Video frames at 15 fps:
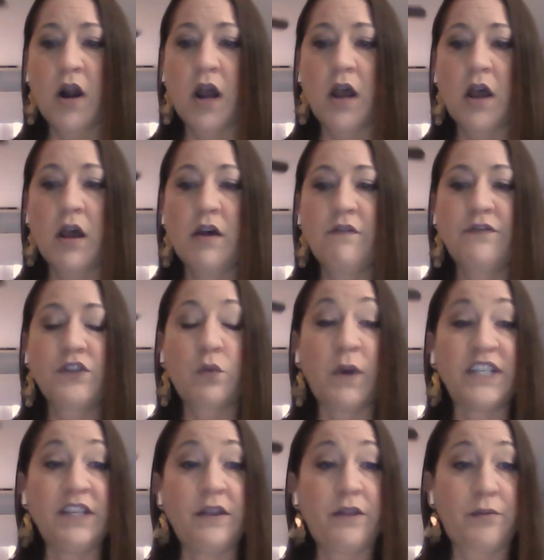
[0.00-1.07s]
of
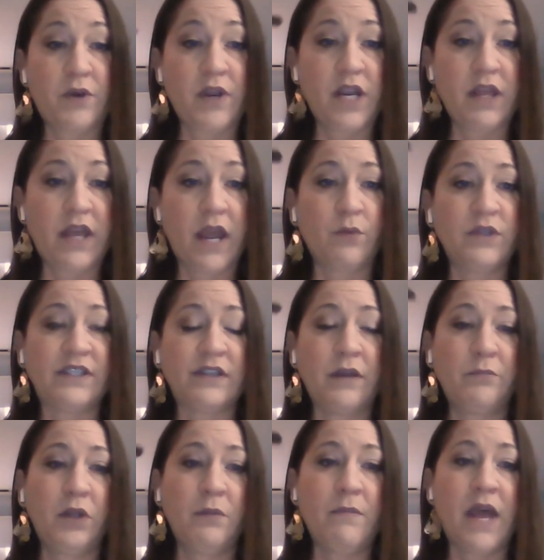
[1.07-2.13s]
23 that was
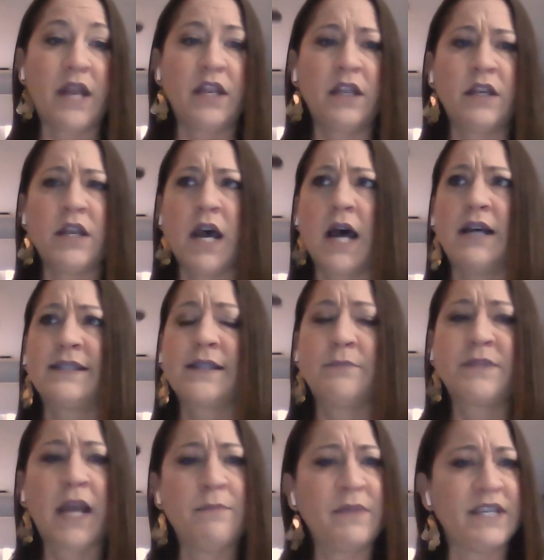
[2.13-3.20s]
implemented
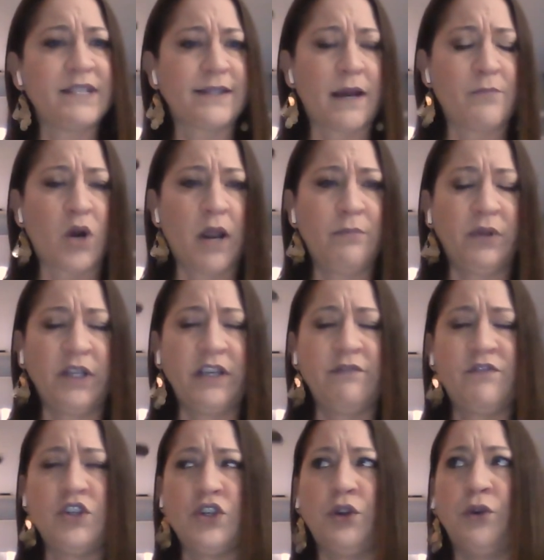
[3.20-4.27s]
sometime this summer, I
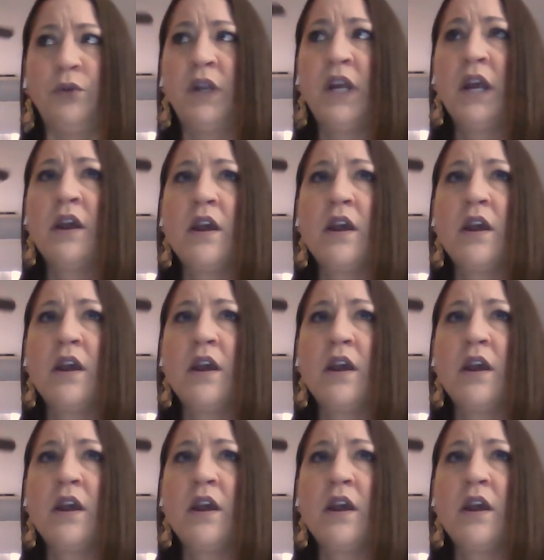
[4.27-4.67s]
believe June,